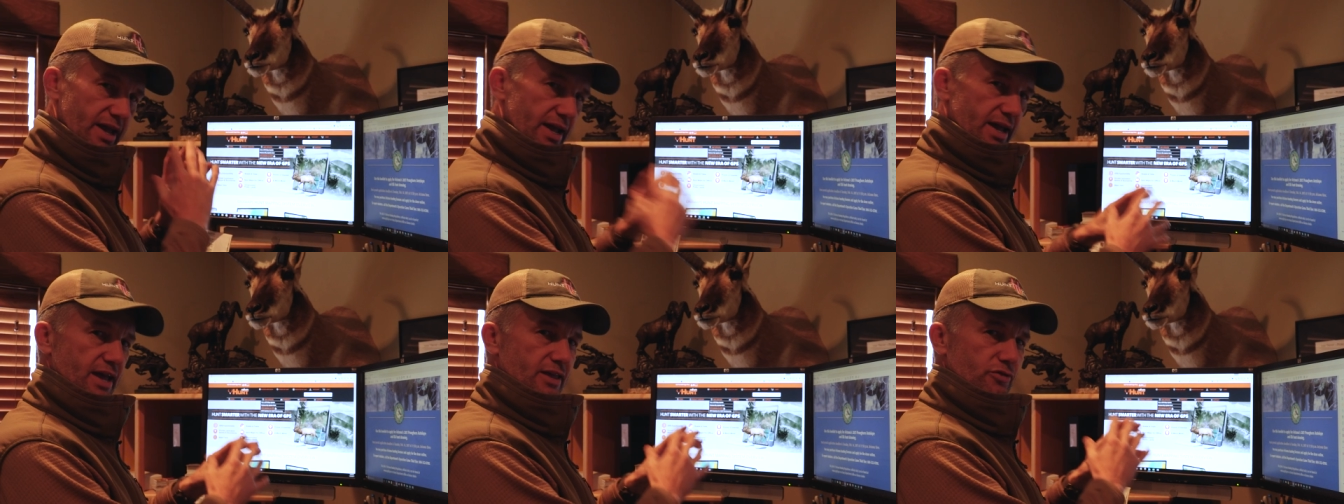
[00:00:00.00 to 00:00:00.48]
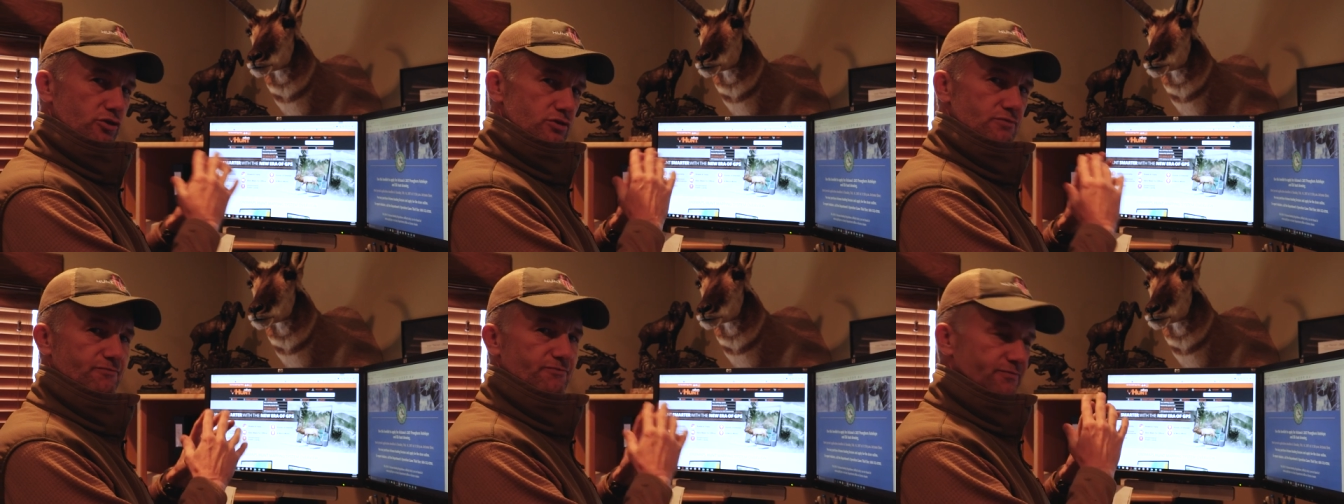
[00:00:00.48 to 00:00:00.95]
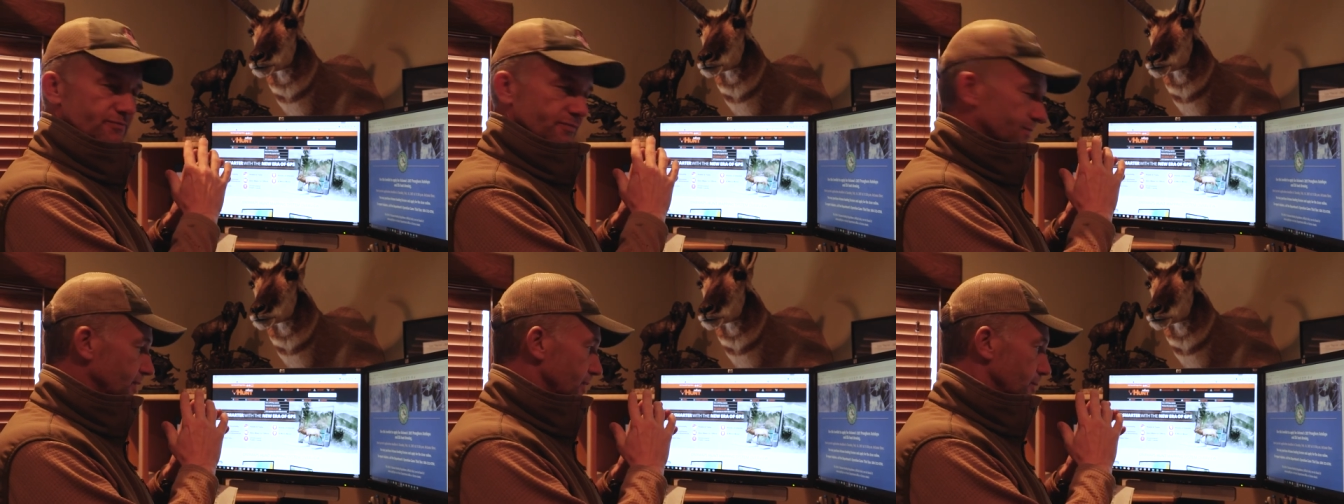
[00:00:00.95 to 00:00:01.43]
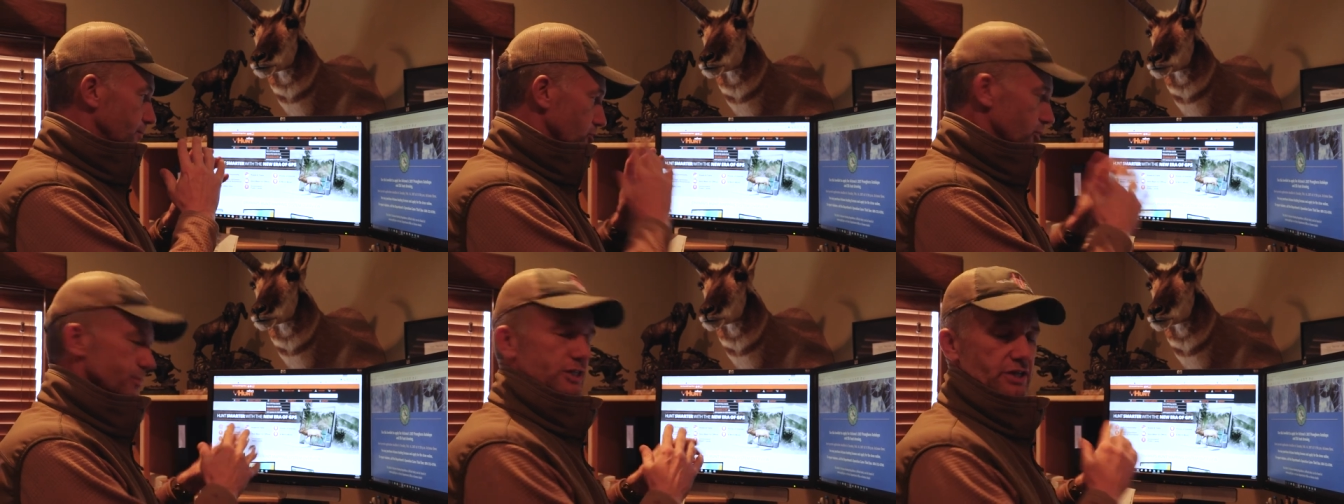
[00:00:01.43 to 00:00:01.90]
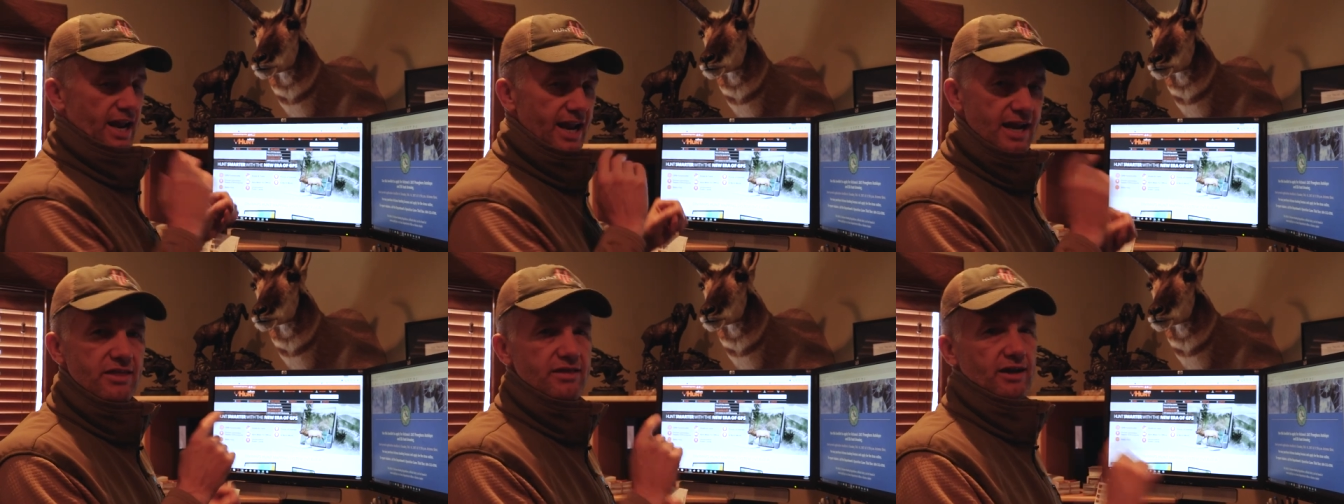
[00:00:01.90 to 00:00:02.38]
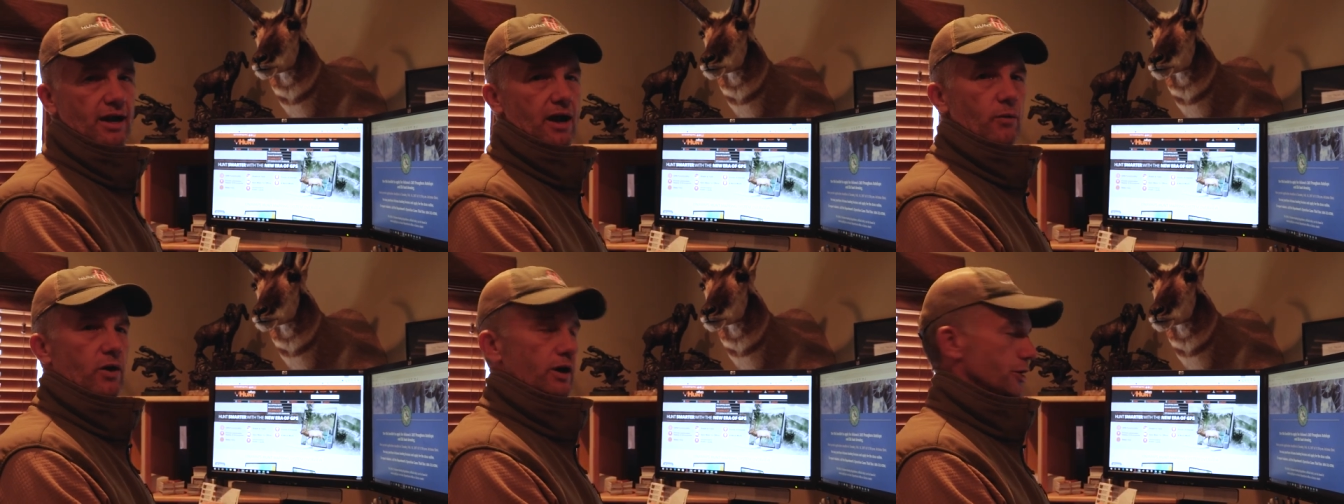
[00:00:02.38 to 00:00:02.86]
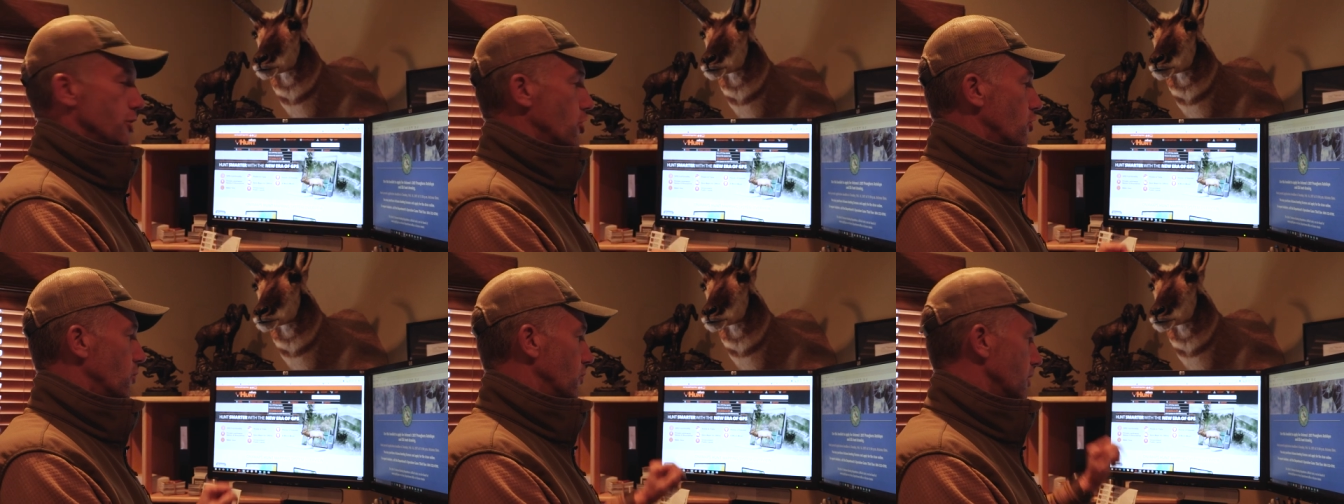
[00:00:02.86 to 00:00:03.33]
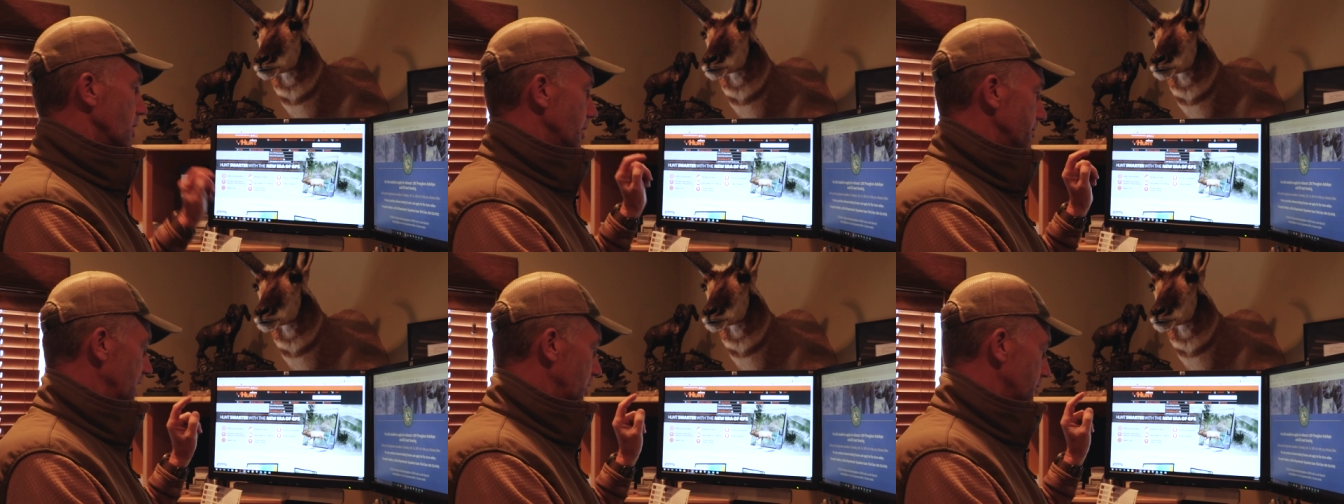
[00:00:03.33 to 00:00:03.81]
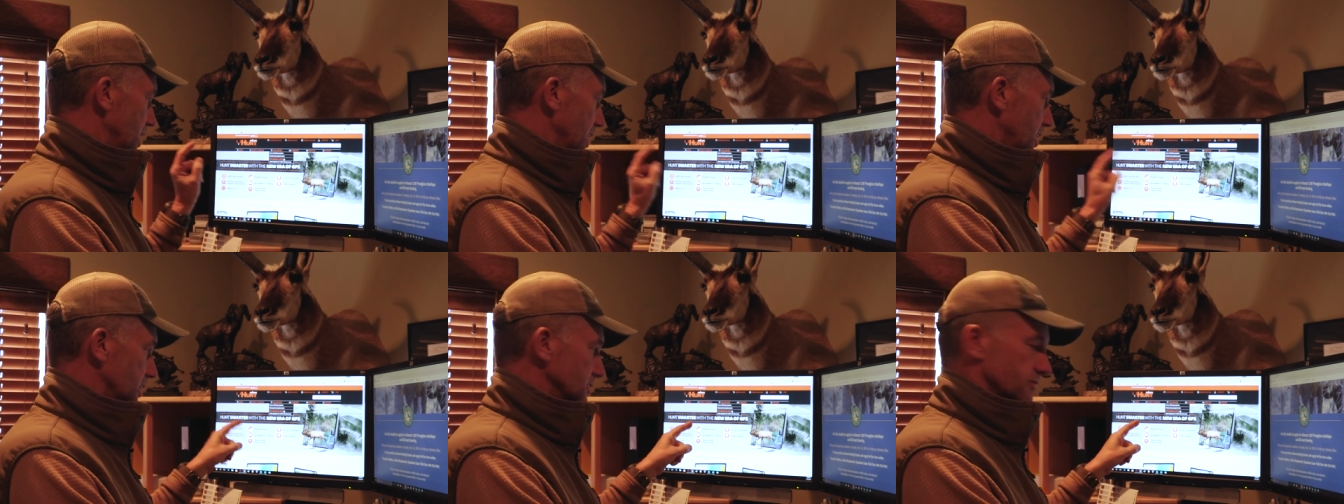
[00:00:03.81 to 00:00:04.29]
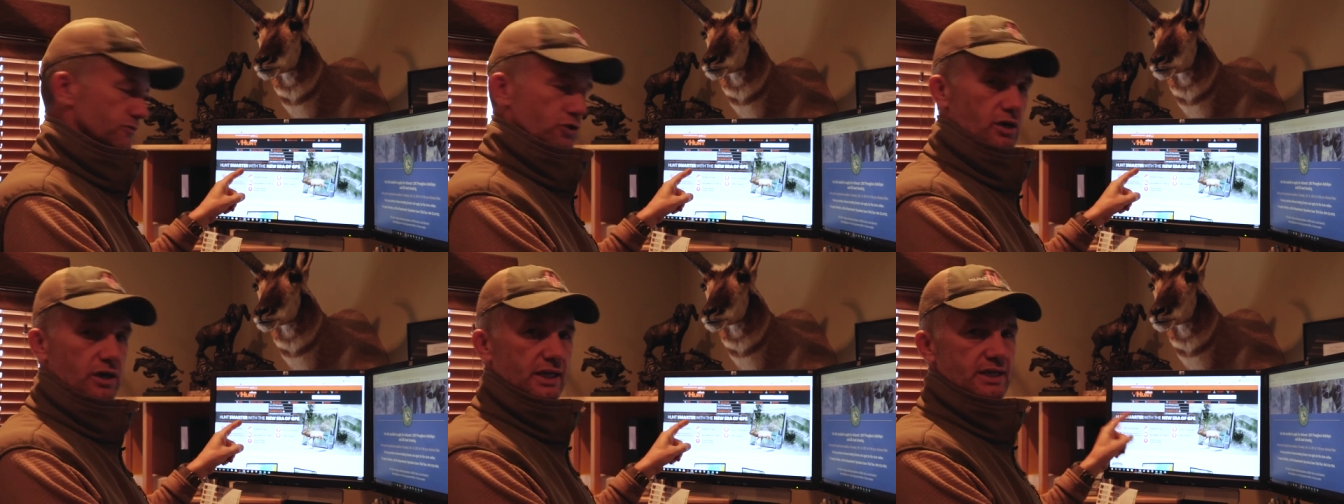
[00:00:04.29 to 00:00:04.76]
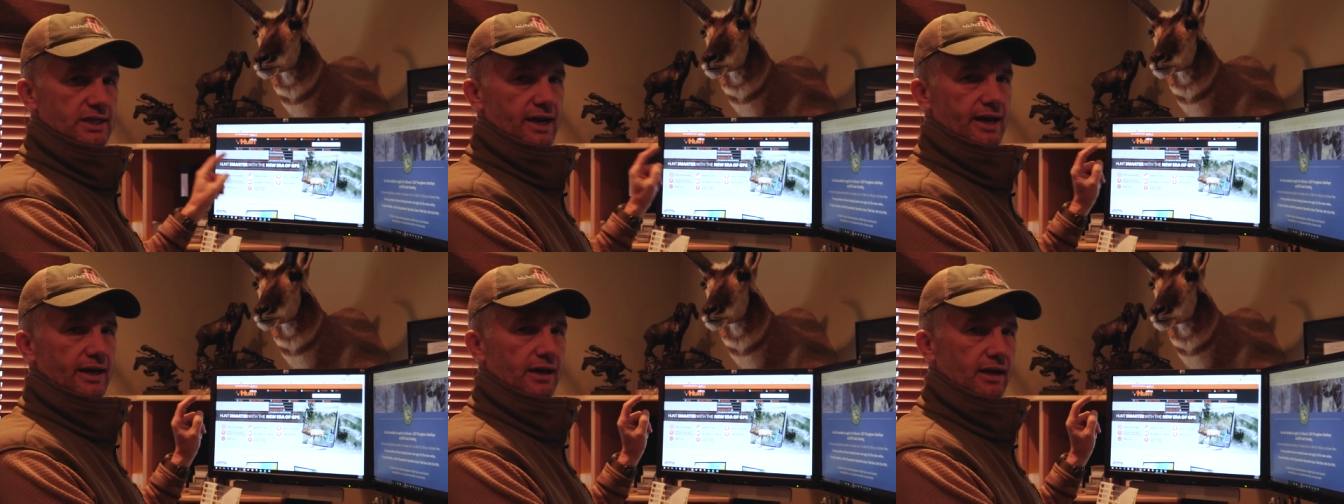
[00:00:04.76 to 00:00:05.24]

and there's pretty much anything I want to know about my odds of drawing a tag,